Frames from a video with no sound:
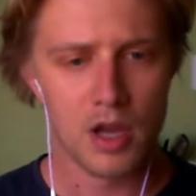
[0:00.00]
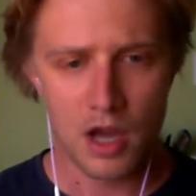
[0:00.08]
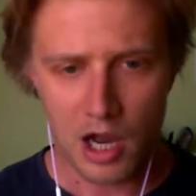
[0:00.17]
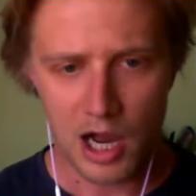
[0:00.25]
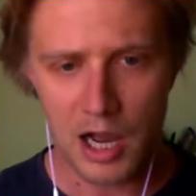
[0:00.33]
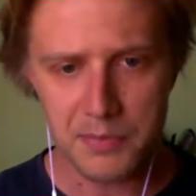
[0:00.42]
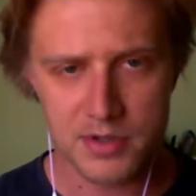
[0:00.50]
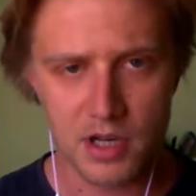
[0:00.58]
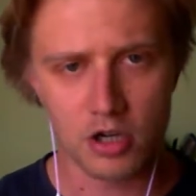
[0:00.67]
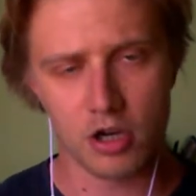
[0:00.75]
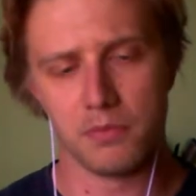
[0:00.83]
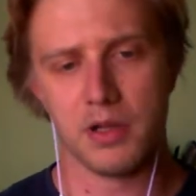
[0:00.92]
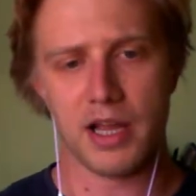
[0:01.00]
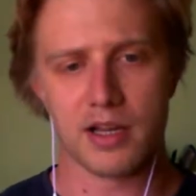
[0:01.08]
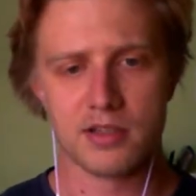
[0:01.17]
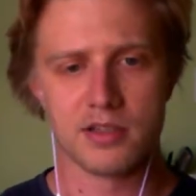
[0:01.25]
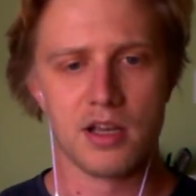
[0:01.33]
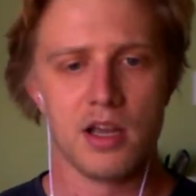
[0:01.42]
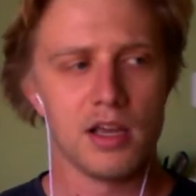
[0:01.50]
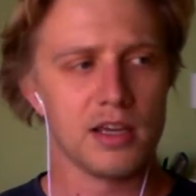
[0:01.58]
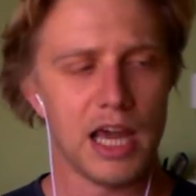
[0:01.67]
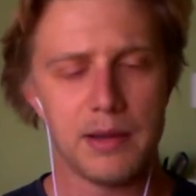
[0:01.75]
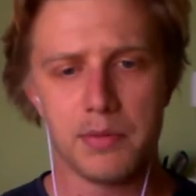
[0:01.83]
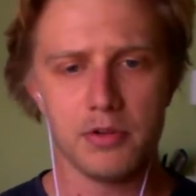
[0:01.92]
Harps are complex,
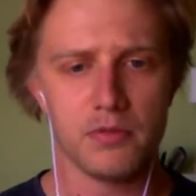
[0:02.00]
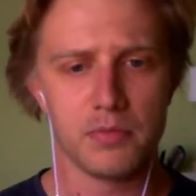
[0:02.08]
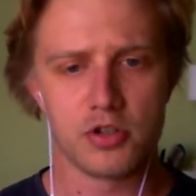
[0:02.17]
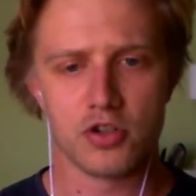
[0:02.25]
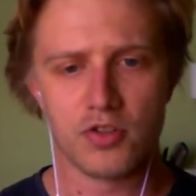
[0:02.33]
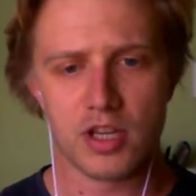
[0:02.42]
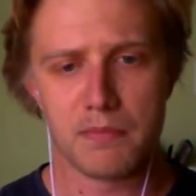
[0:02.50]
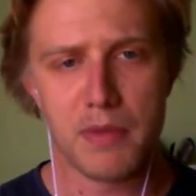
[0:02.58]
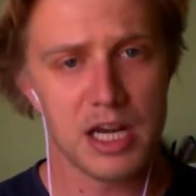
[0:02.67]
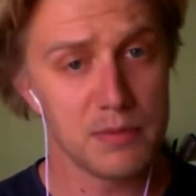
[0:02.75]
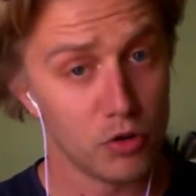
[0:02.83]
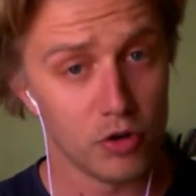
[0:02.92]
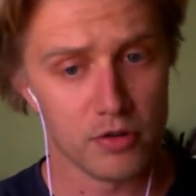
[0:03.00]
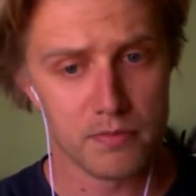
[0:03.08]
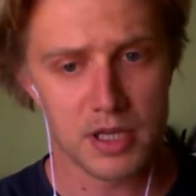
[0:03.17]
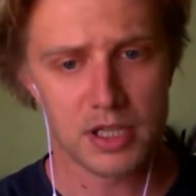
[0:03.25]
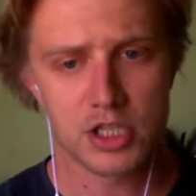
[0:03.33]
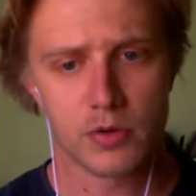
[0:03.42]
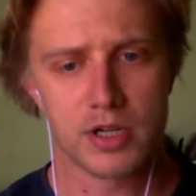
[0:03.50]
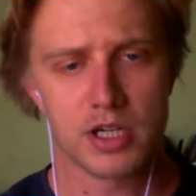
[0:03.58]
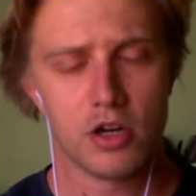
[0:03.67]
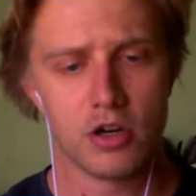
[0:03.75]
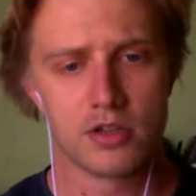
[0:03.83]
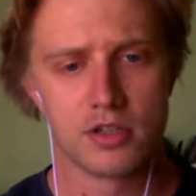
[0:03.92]
capable of producing many more than merely 20
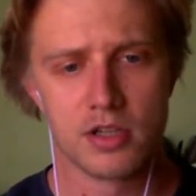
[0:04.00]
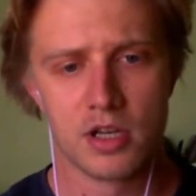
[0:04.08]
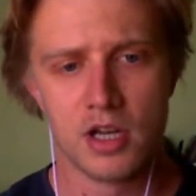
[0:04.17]
notes.